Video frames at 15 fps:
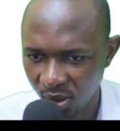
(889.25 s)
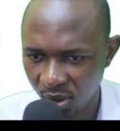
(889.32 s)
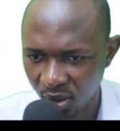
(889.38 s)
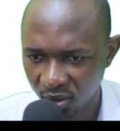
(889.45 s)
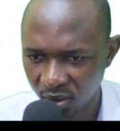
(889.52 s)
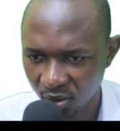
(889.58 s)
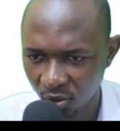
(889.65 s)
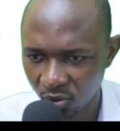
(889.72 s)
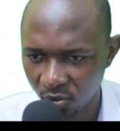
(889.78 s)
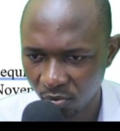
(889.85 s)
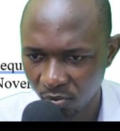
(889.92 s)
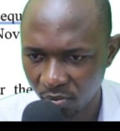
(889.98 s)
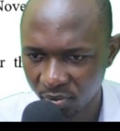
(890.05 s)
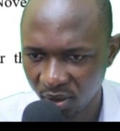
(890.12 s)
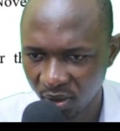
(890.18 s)
Let's go to
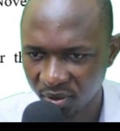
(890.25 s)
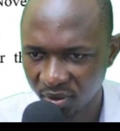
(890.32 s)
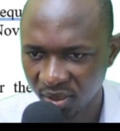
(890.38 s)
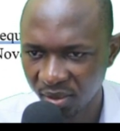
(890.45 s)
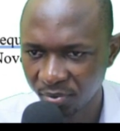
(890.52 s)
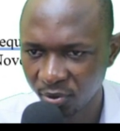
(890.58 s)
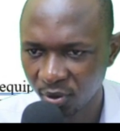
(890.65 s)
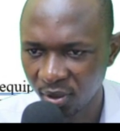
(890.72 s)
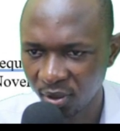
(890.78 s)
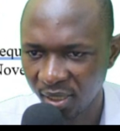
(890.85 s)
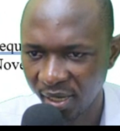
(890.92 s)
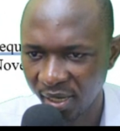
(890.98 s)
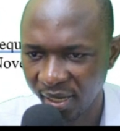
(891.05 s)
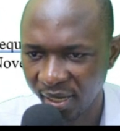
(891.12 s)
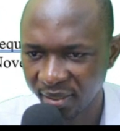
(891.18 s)
subscription in
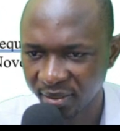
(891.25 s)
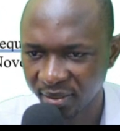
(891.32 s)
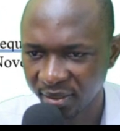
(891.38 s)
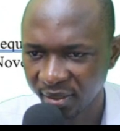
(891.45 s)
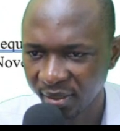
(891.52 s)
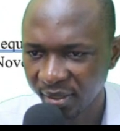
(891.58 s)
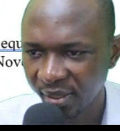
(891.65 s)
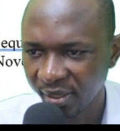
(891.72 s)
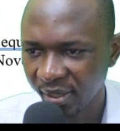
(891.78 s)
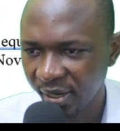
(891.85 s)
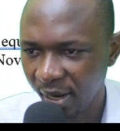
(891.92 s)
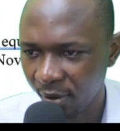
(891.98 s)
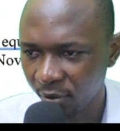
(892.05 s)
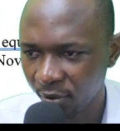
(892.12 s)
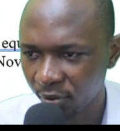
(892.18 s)
arrears.
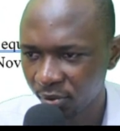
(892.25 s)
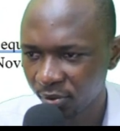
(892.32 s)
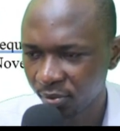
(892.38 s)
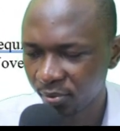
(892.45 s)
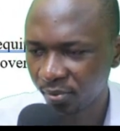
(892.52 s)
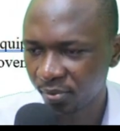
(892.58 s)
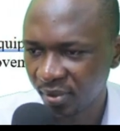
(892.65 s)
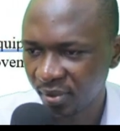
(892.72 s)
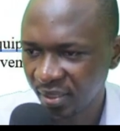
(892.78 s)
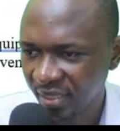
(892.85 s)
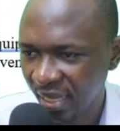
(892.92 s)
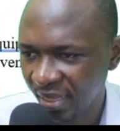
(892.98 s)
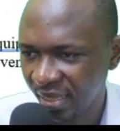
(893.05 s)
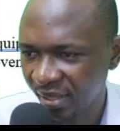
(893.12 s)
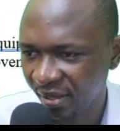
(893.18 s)
Now, these
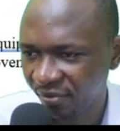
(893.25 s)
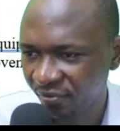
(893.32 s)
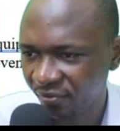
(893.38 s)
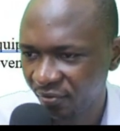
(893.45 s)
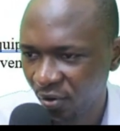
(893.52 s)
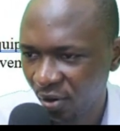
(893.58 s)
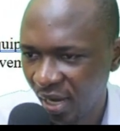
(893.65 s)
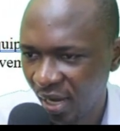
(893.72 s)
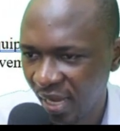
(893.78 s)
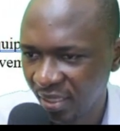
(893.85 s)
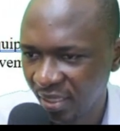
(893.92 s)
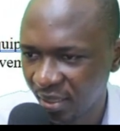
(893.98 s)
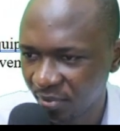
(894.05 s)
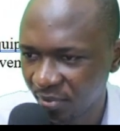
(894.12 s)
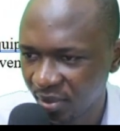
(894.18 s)
are the 4
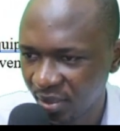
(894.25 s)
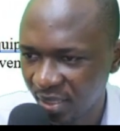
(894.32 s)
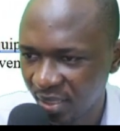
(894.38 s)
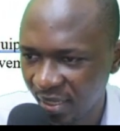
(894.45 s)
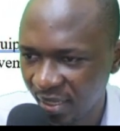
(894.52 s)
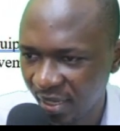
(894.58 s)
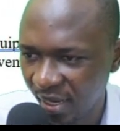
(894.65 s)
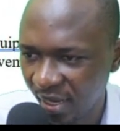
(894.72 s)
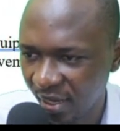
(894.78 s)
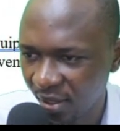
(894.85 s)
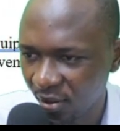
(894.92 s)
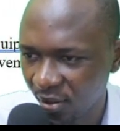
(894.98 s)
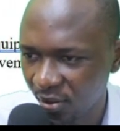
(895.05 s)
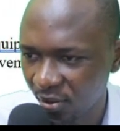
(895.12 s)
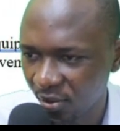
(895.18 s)
items that are
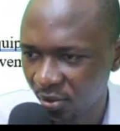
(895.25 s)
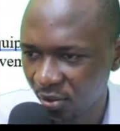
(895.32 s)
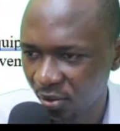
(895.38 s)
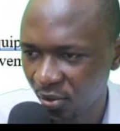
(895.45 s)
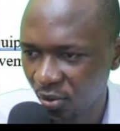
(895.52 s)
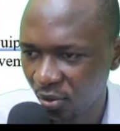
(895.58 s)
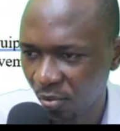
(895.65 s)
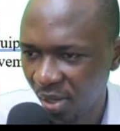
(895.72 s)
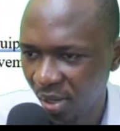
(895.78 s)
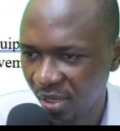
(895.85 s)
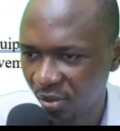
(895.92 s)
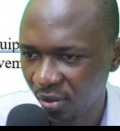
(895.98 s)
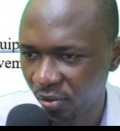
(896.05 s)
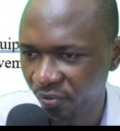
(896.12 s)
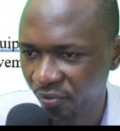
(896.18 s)
normally
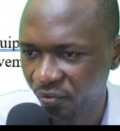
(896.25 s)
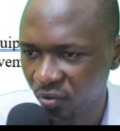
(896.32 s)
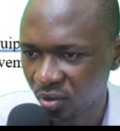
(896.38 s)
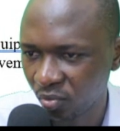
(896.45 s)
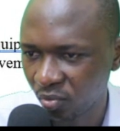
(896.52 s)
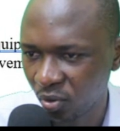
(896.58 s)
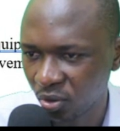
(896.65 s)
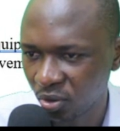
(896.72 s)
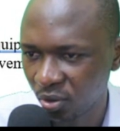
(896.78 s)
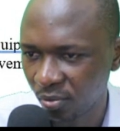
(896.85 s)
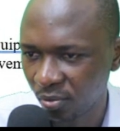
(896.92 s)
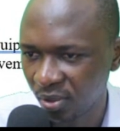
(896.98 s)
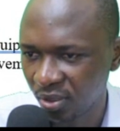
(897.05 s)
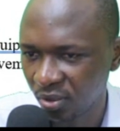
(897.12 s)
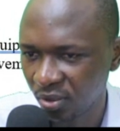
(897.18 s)
confuse most
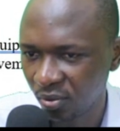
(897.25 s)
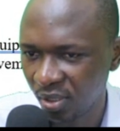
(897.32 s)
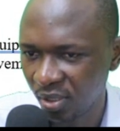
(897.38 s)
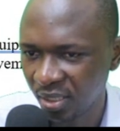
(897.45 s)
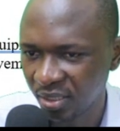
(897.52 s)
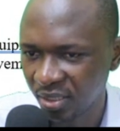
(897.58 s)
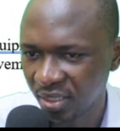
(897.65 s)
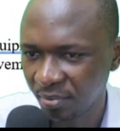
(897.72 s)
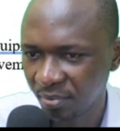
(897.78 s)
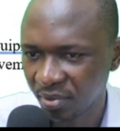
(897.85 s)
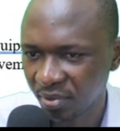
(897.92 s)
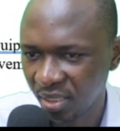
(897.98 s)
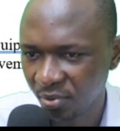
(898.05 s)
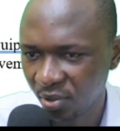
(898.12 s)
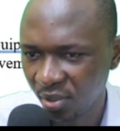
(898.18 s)
of the students.
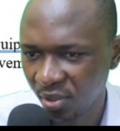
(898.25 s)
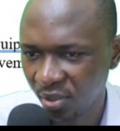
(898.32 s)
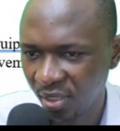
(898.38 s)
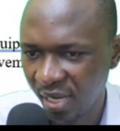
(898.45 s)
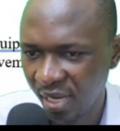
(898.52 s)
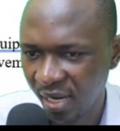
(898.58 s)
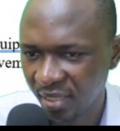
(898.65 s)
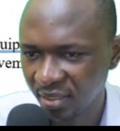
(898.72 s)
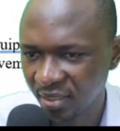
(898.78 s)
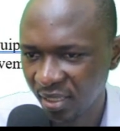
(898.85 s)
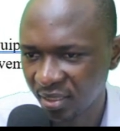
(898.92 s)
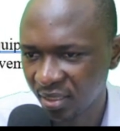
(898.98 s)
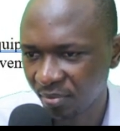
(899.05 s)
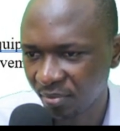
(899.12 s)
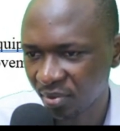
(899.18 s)
Subscription in arrears
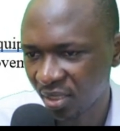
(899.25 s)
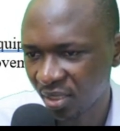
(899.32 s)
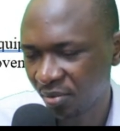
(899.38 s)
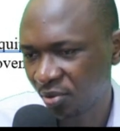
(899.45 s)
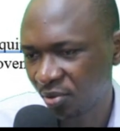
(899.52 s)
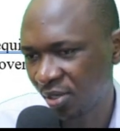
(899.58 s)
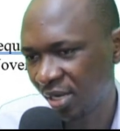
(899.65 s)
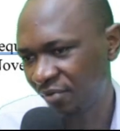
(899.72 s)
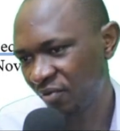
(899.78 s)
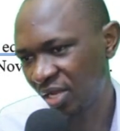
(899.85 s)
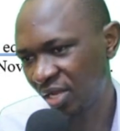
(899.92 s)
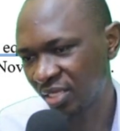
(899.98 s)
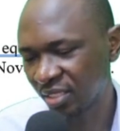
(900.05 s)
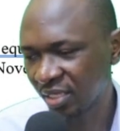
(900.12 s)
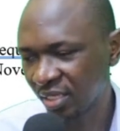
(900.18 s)
and subscription
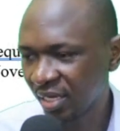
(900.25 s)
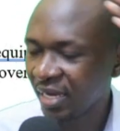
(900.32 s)
advance.